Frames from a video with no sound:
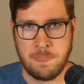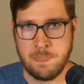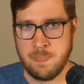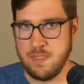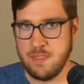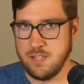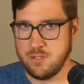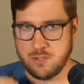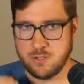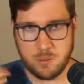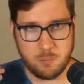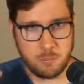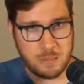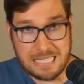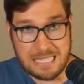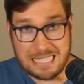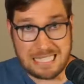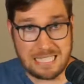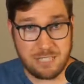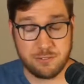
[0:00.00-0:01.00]
It's
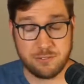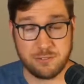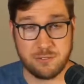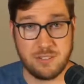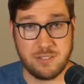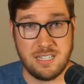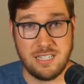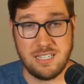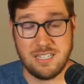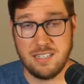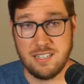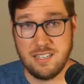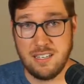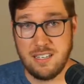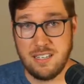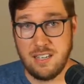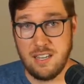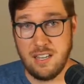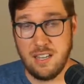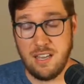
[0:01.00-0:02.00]
completely free.
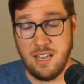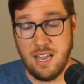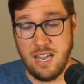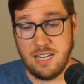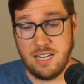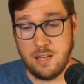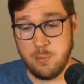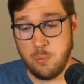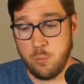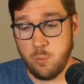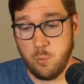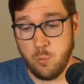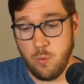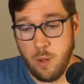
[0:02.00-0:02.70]
And